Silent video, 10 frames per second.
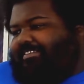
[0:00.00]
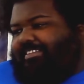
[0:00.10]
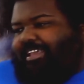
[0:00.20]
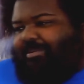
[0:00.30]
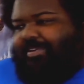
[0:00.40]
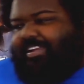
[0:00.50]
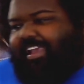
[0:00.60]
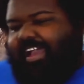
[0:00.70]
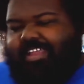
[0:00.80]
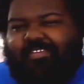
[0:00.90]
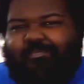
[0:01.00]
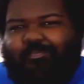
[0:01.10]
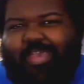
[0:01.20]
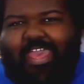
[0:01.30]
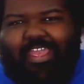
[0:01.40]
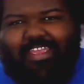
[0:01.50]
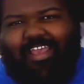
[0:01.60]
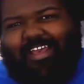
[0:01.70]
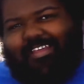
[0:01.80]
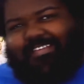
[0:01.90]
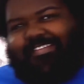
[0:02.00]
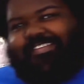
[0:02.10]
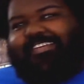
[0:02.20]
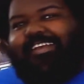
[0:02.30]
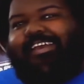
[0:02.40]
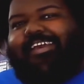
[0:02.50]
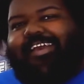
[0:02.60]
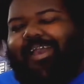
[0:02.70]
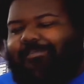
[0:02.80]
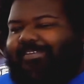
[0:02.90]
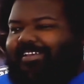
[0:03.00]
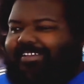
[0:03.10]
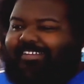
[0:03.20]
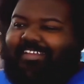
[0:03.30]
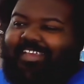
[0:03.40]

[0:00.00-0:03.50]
they were kind of bad guys. I mean,